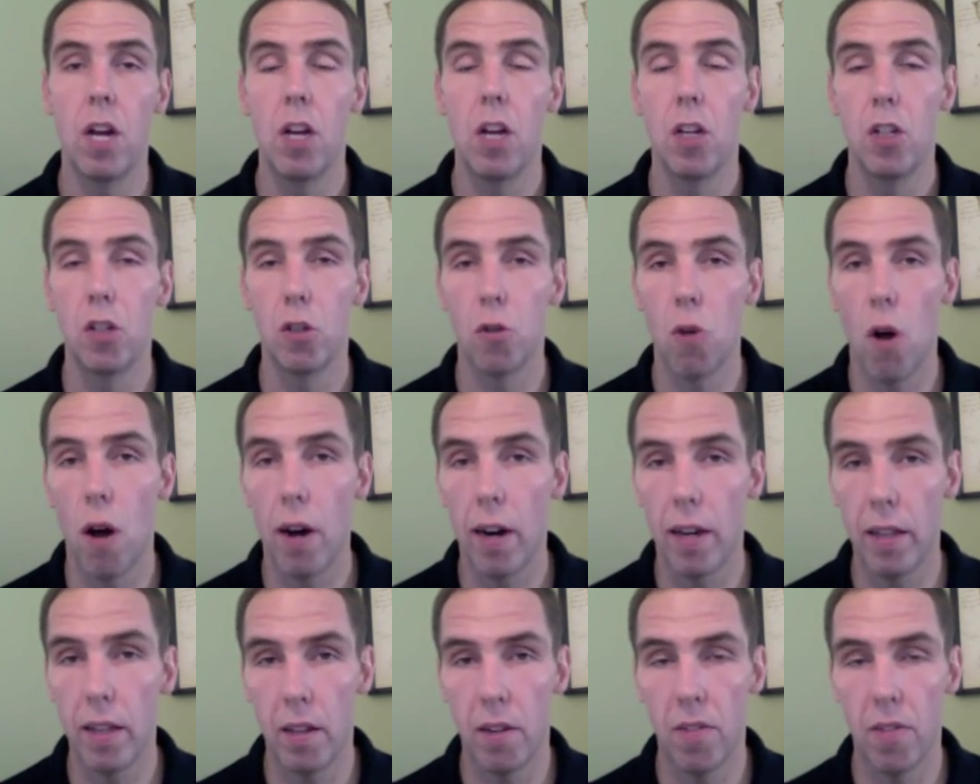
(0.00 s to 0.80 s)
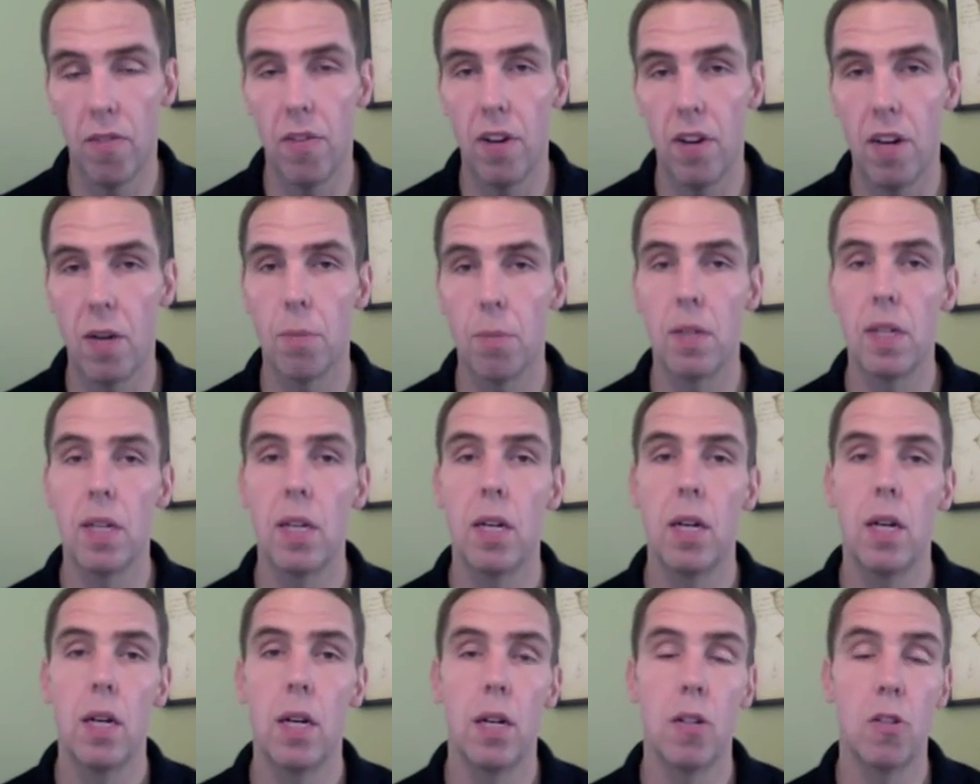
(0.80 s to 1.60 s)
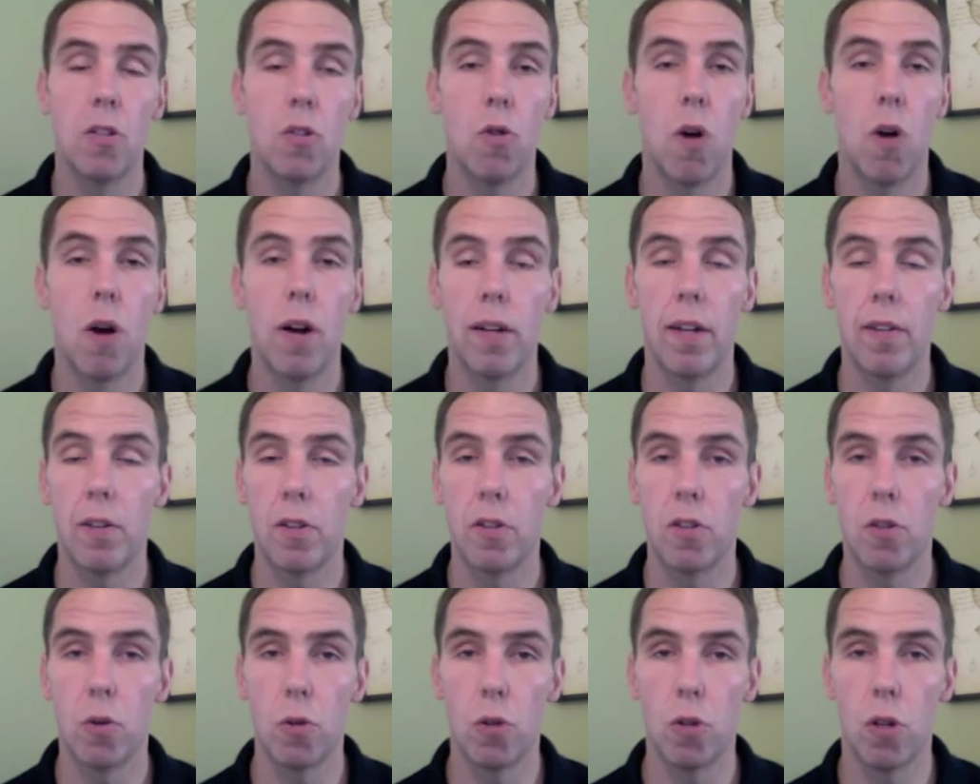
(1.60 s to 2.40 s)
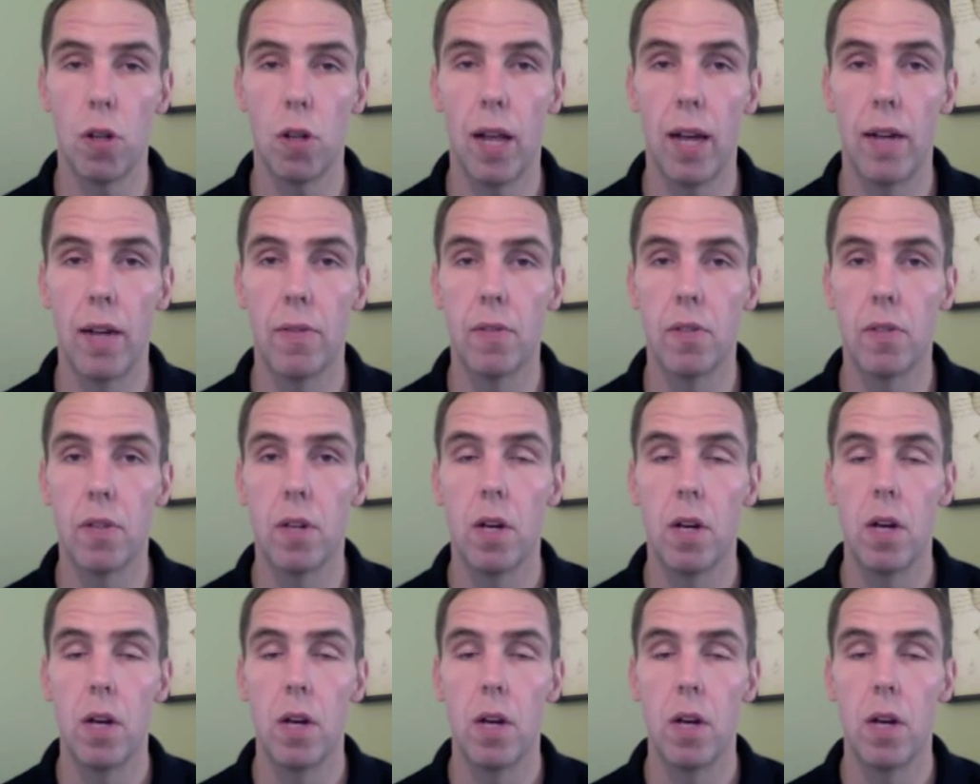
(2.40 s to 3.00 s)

strong at their family, and strong in their social lives.